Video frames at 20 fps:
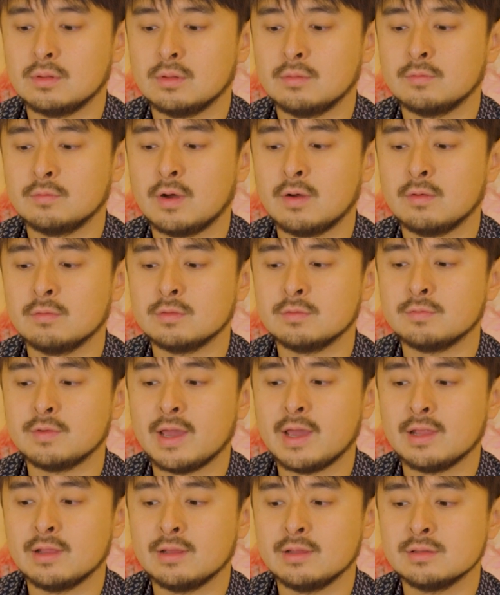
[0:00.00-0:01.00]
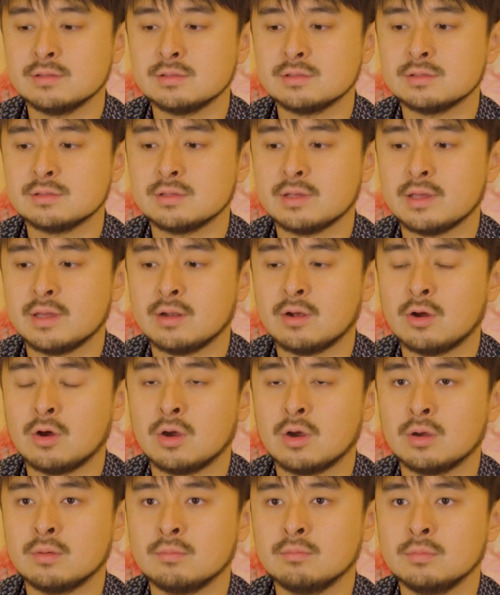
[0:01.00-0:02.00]
violence and
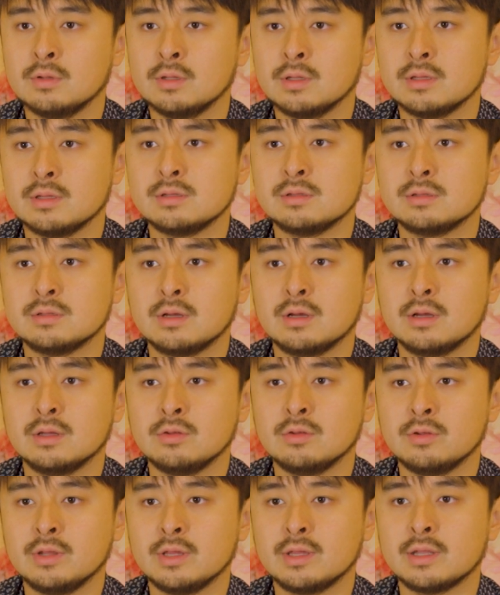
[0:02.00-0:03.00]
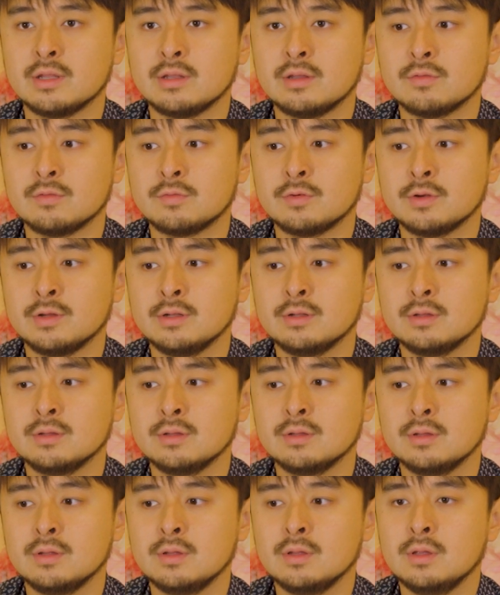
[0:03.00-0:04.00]
harm is unique and different.
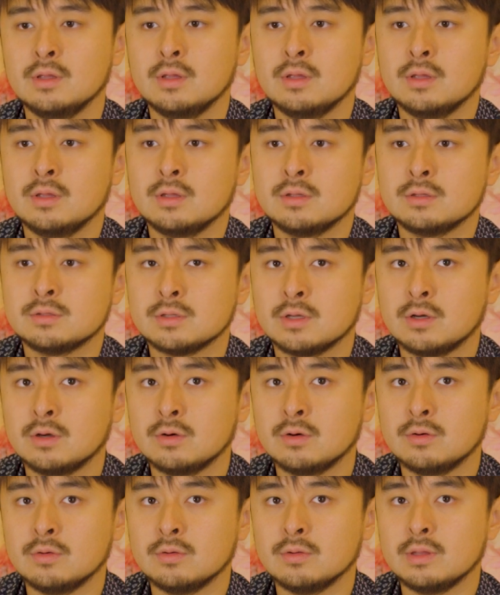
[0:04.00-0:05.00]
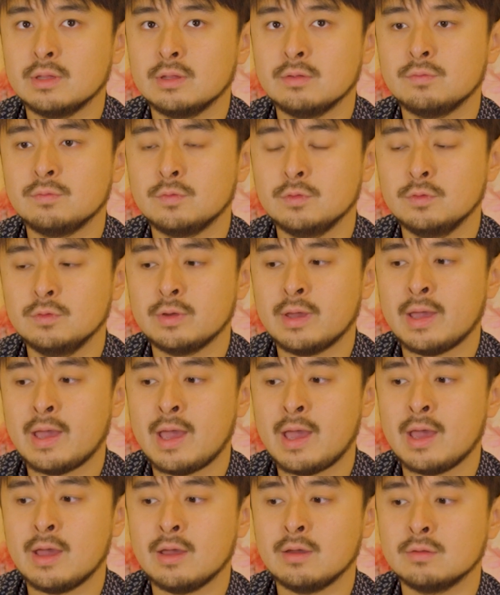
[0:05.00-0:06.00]
So if you
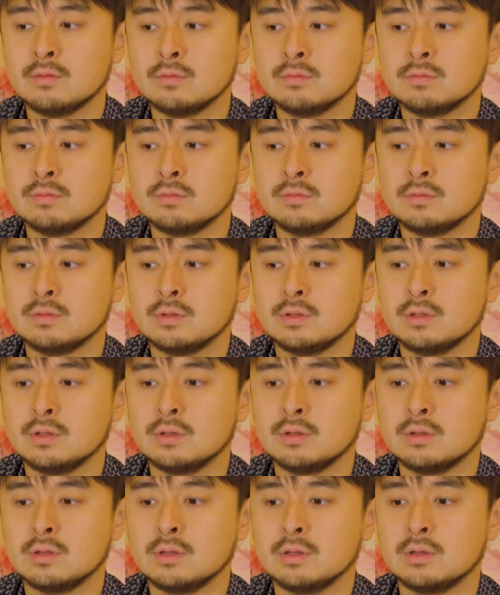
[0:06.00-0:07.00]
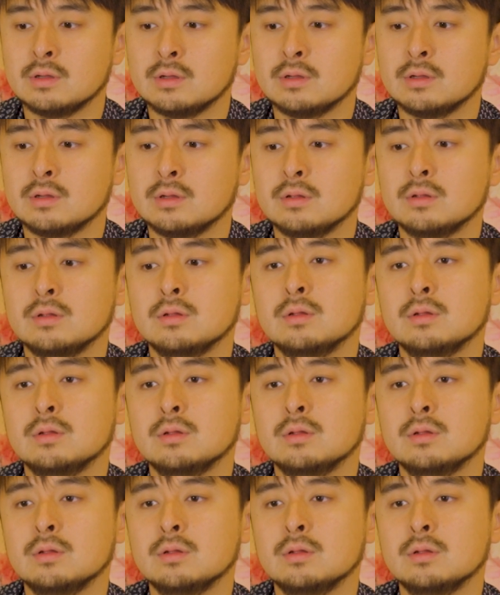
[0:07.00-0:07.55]
have the